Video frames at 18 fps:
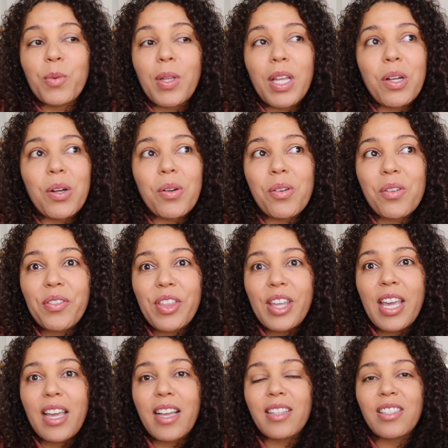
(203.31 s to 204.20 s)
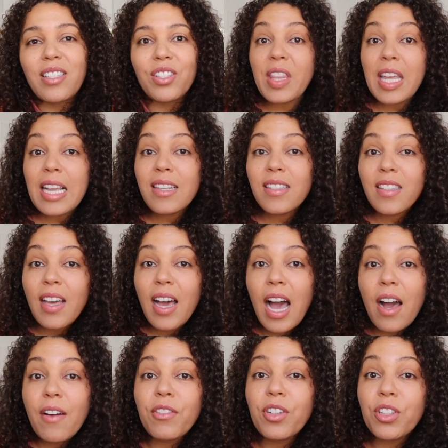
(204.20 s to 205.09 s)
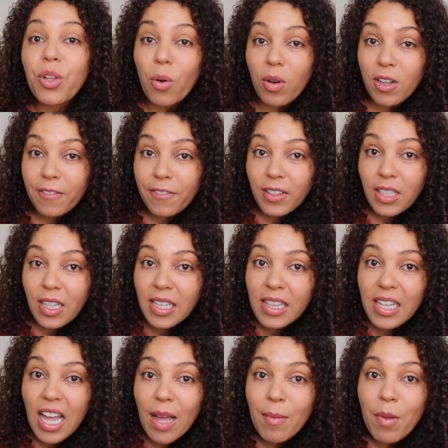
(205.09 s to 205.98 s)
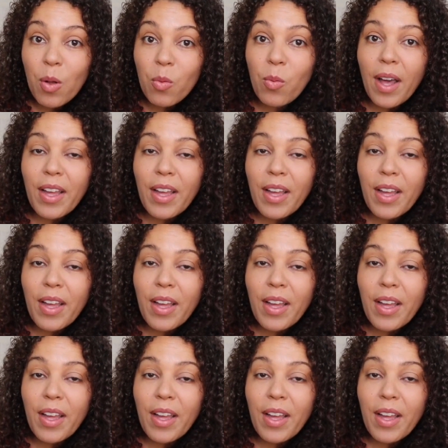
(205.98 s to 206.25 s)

we Google things that have chlorophyll in them,